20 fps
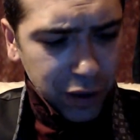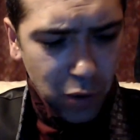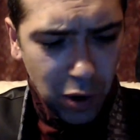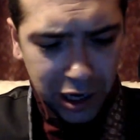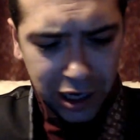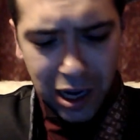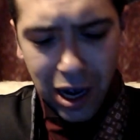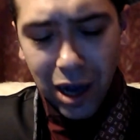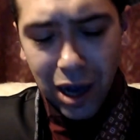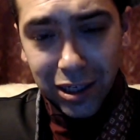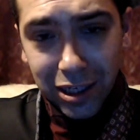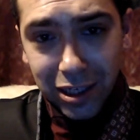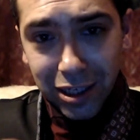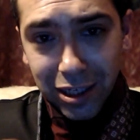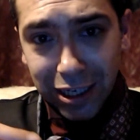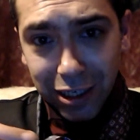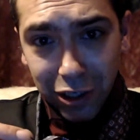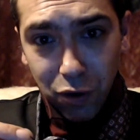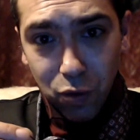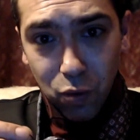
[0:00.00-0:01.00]
what causes
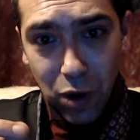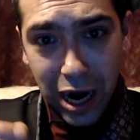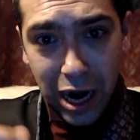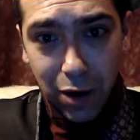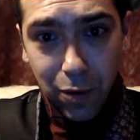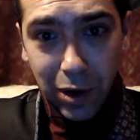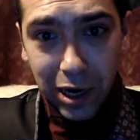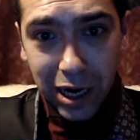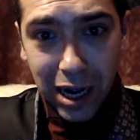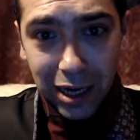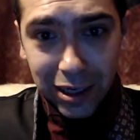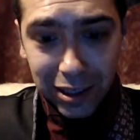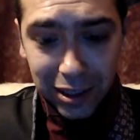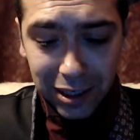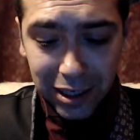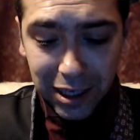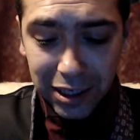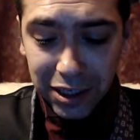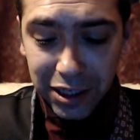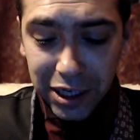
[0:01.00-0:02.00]
it to wear, what causes
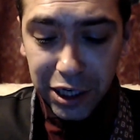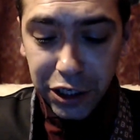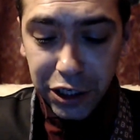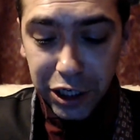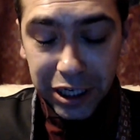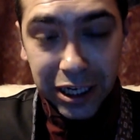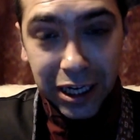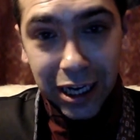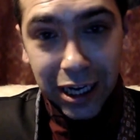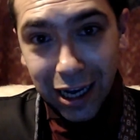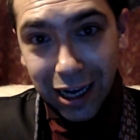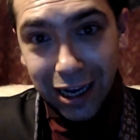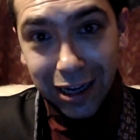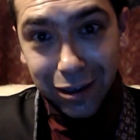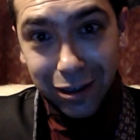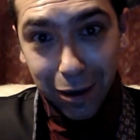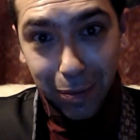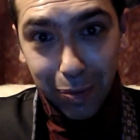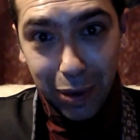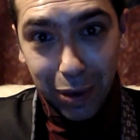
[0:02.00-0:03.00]
the stitching
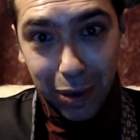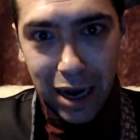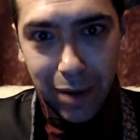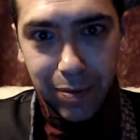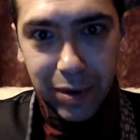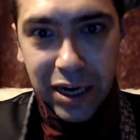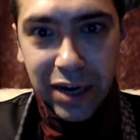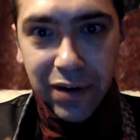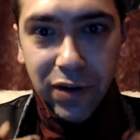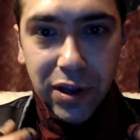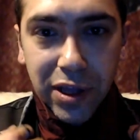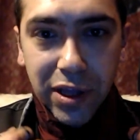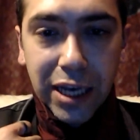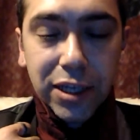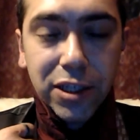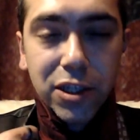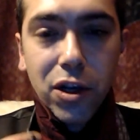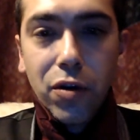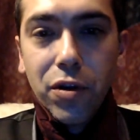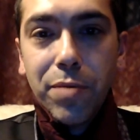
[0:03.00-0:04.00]
to pop and everything.
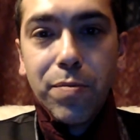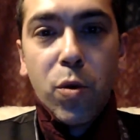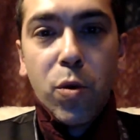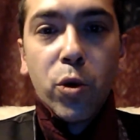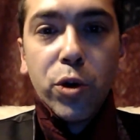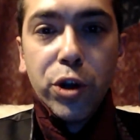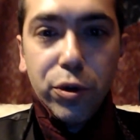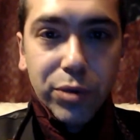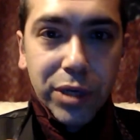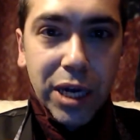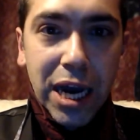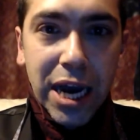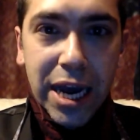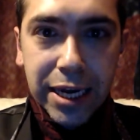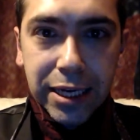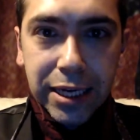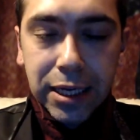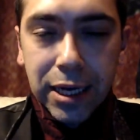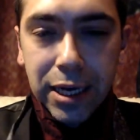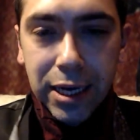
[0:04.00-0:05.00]
So the more you tie
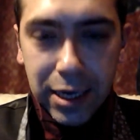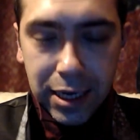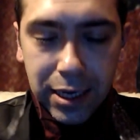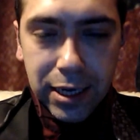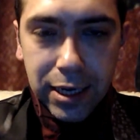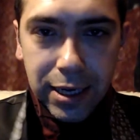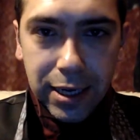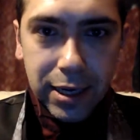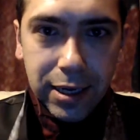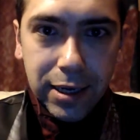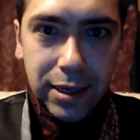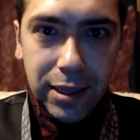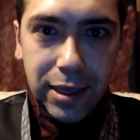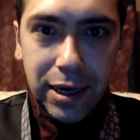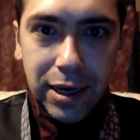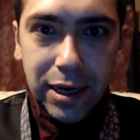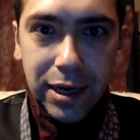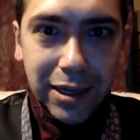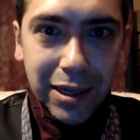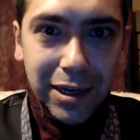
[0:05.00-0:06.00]
it,
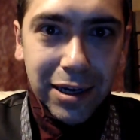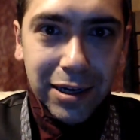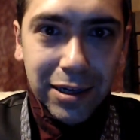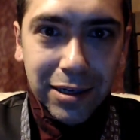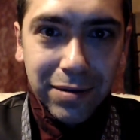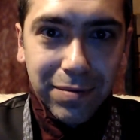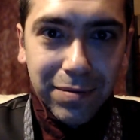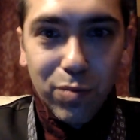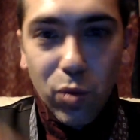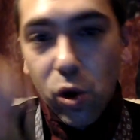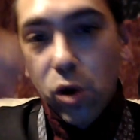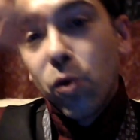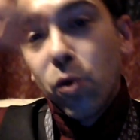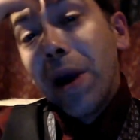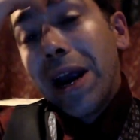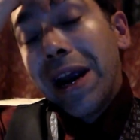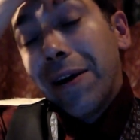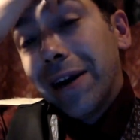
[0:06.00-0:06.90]
the more wear